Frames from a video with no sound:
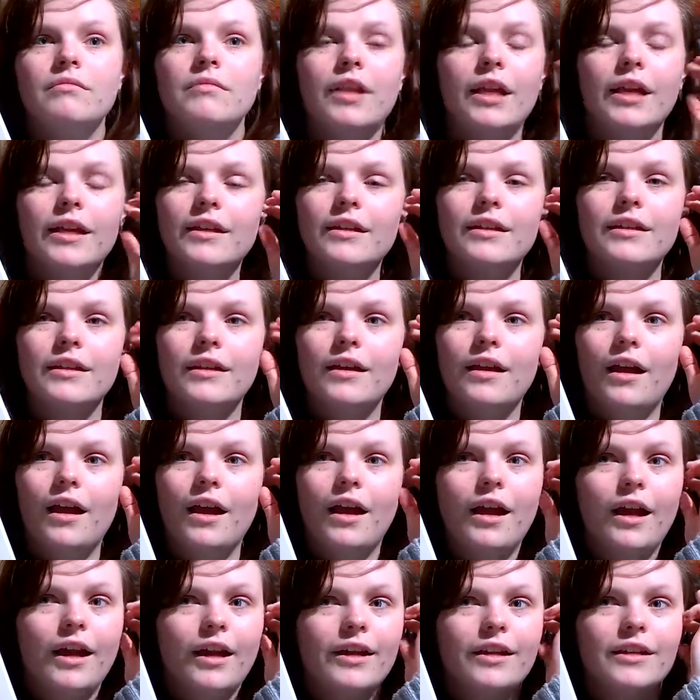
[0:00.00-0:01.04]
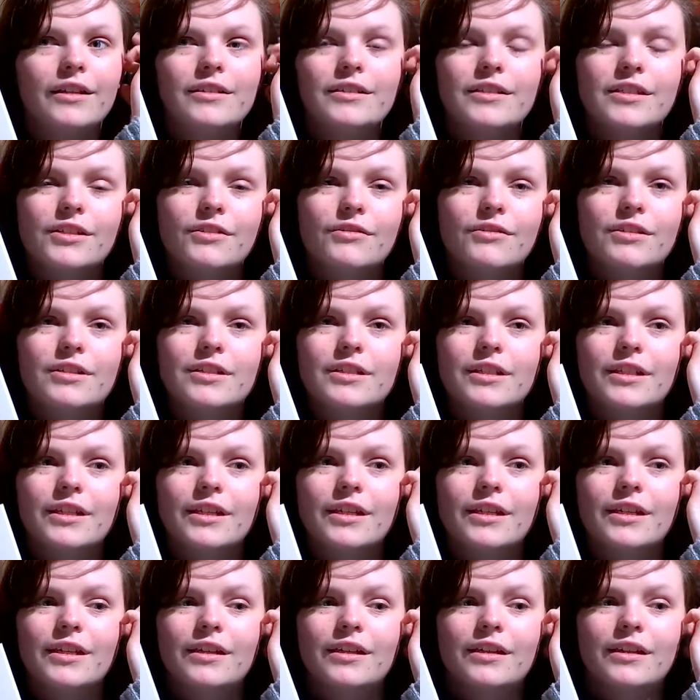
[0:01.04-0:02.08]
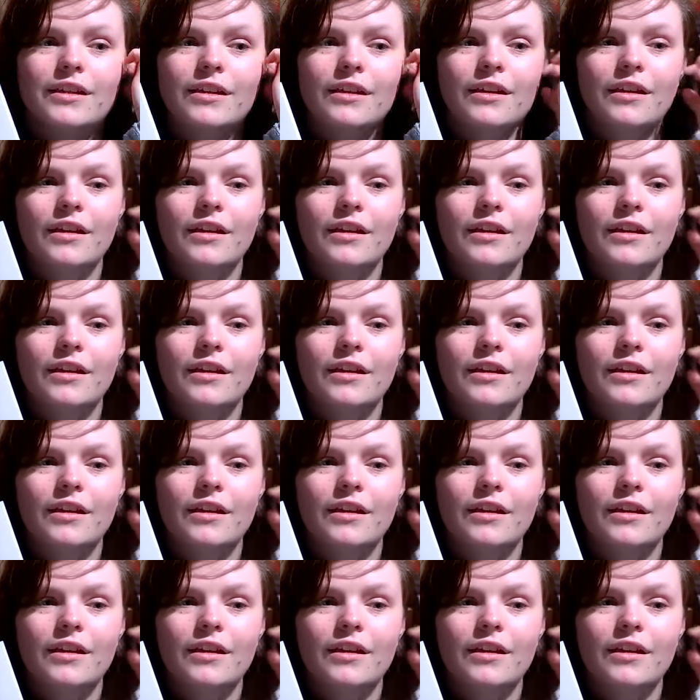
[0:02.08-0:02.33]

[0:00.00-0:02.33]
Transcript: Like, I seriously